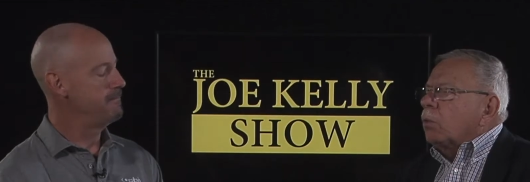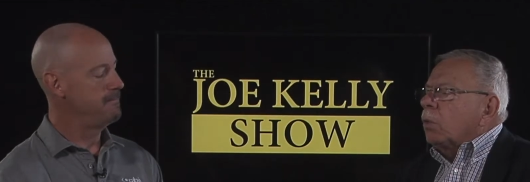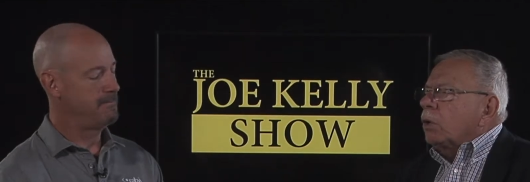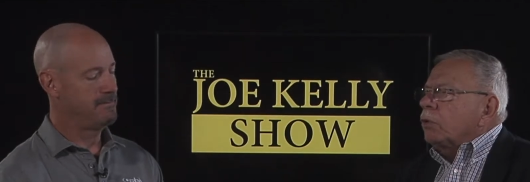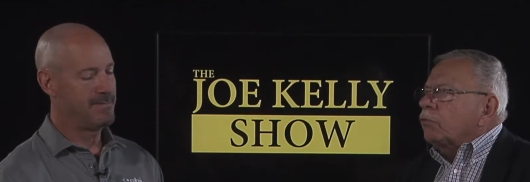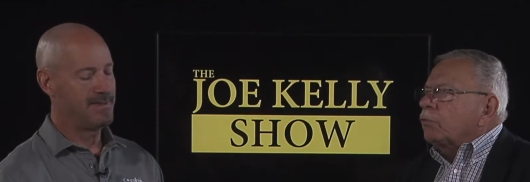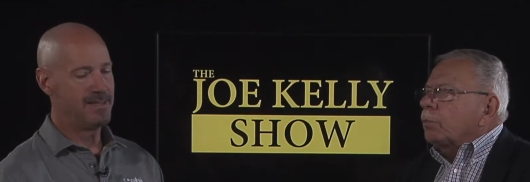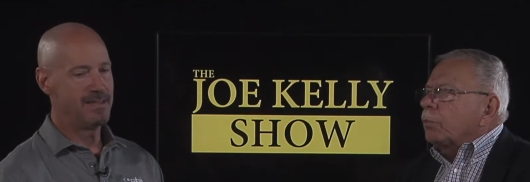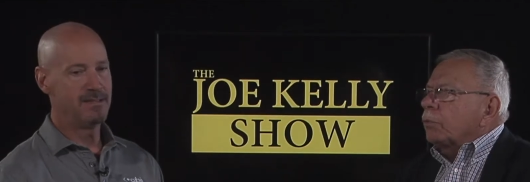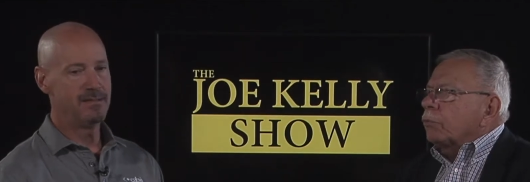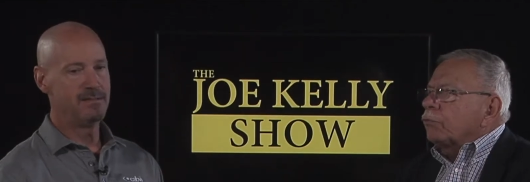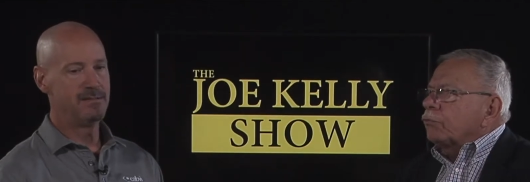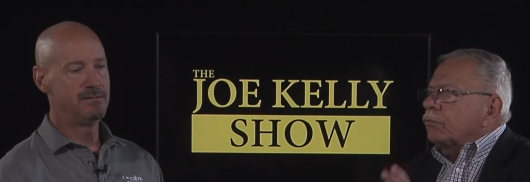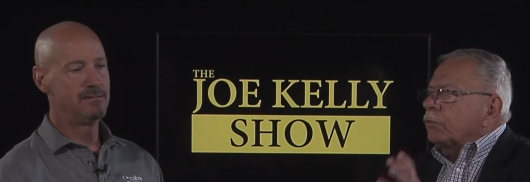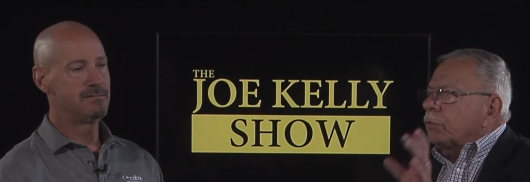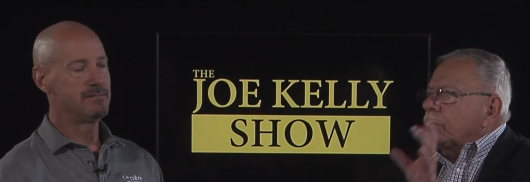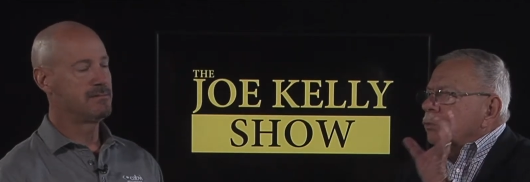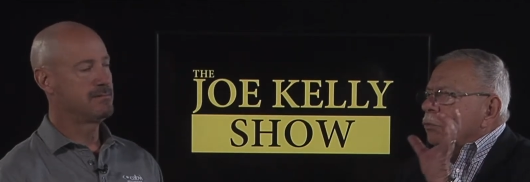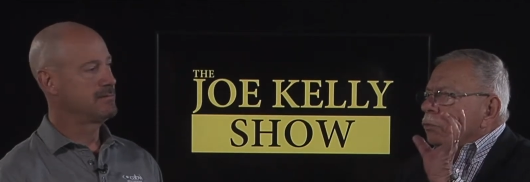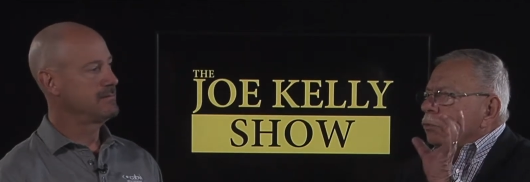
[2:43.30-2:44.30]
Speaker 1: Whitesboro
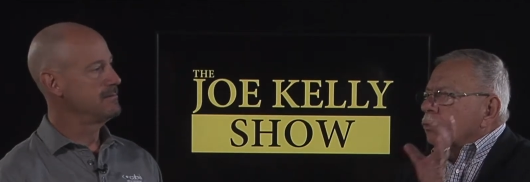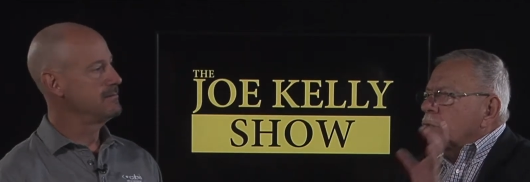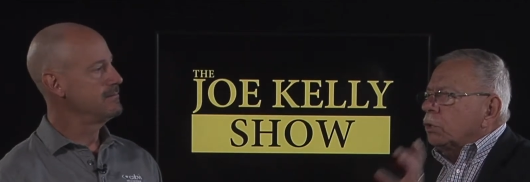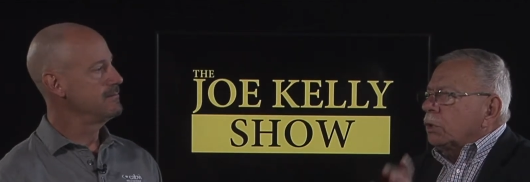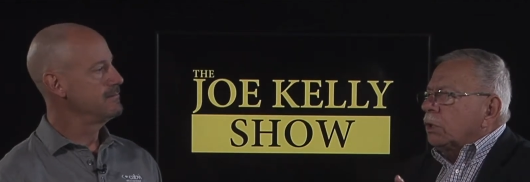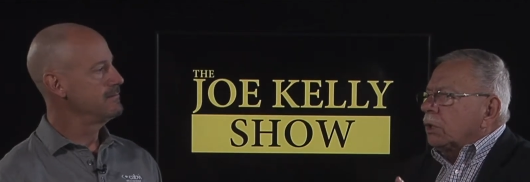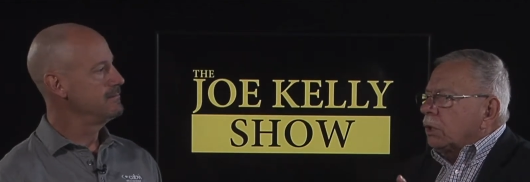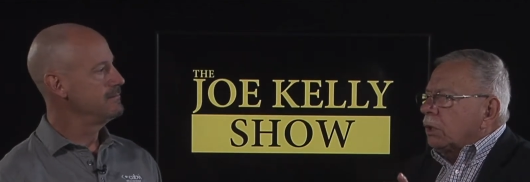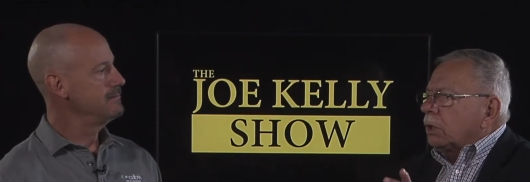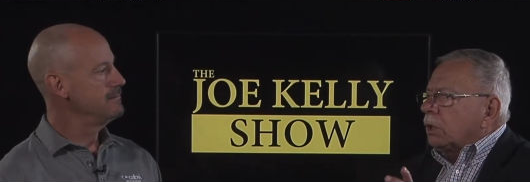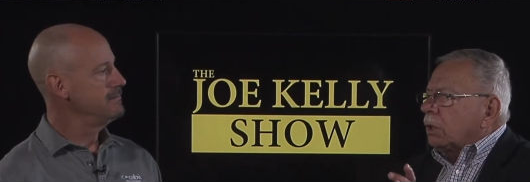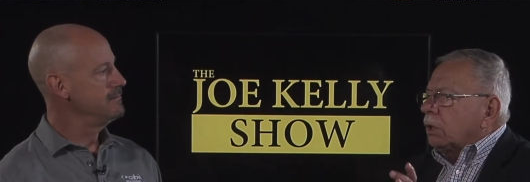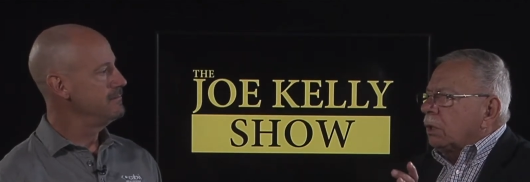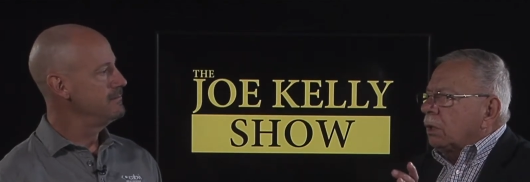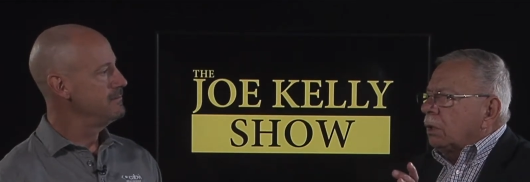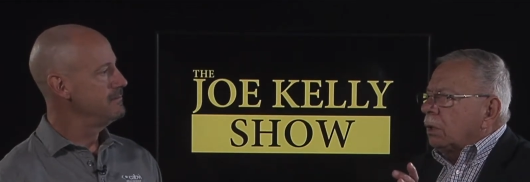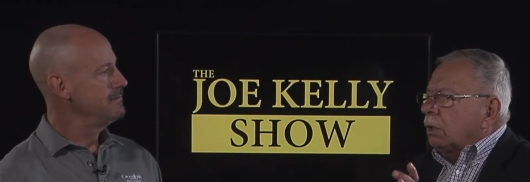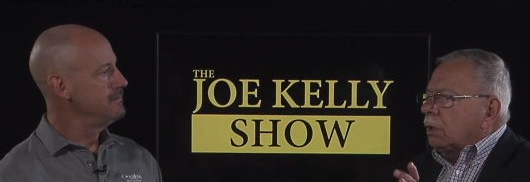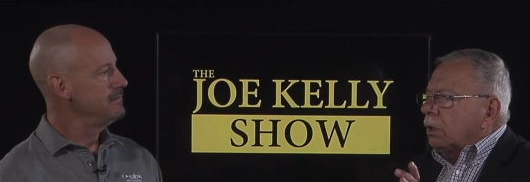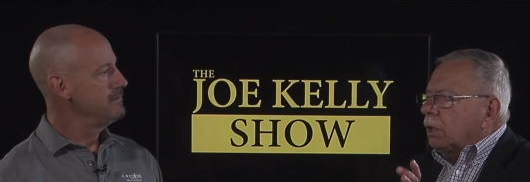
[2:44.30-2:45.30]
Street and you're looking
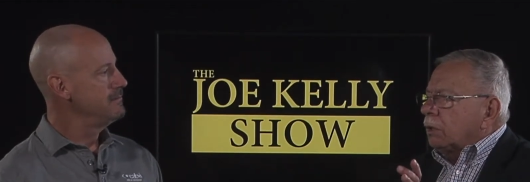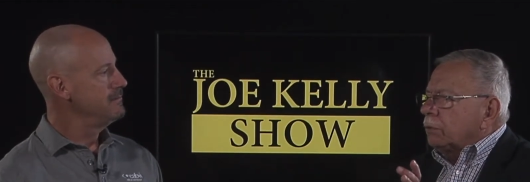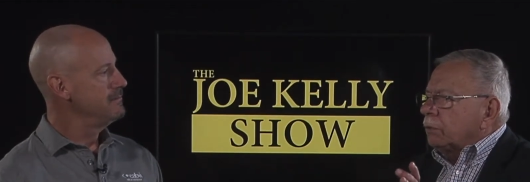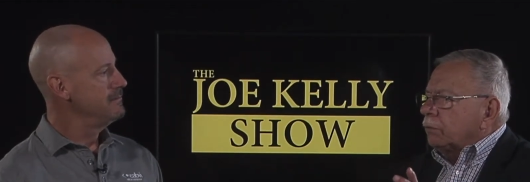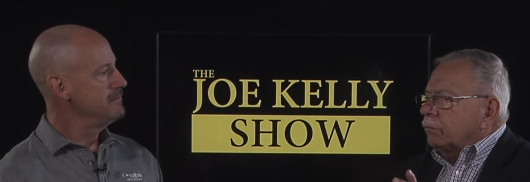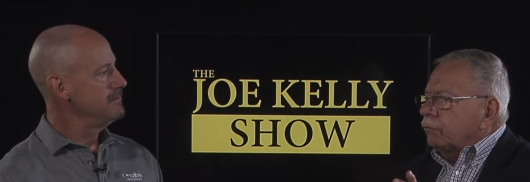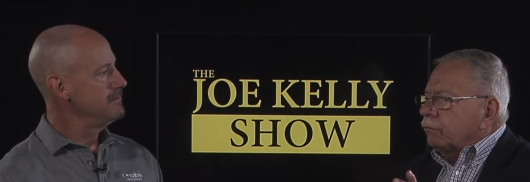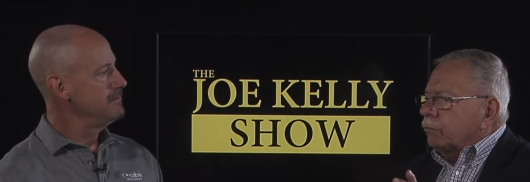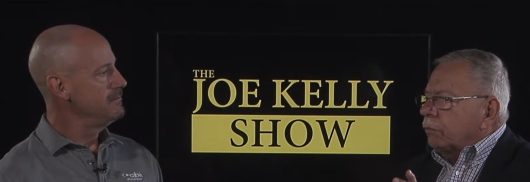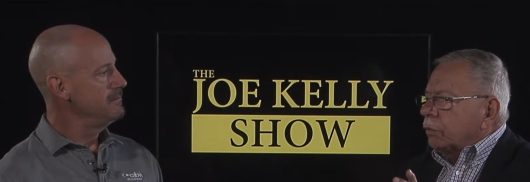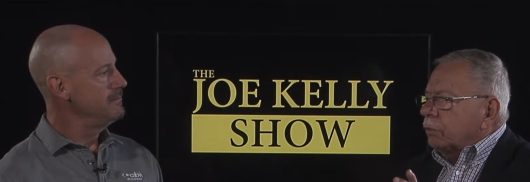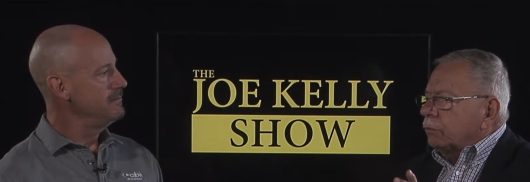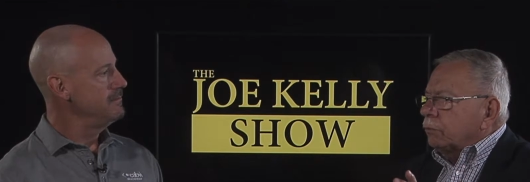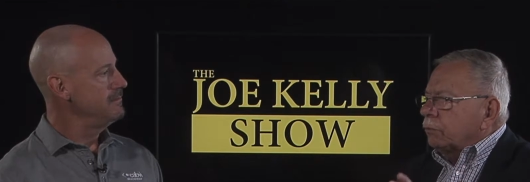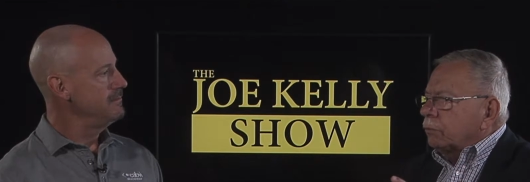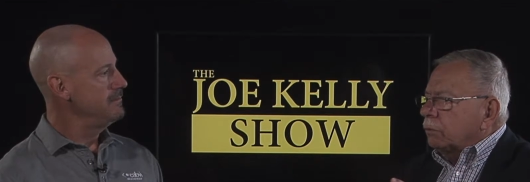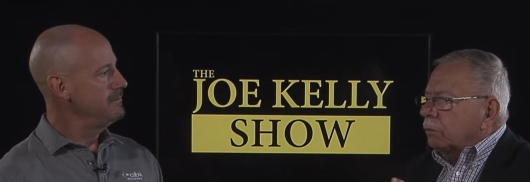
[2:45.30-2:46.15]
uh, at the front